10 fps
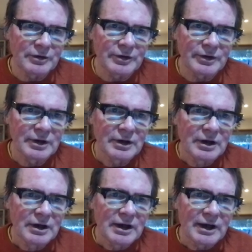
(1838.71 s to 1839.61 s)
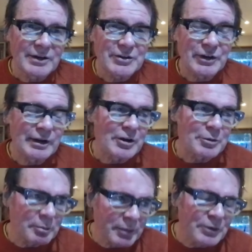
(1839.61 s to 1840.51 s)
And I still get to
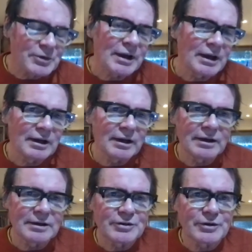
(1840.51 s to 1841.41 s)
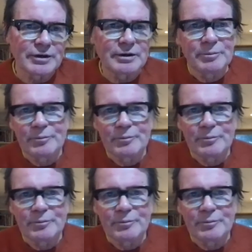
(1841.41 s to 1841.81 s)
put music in it. So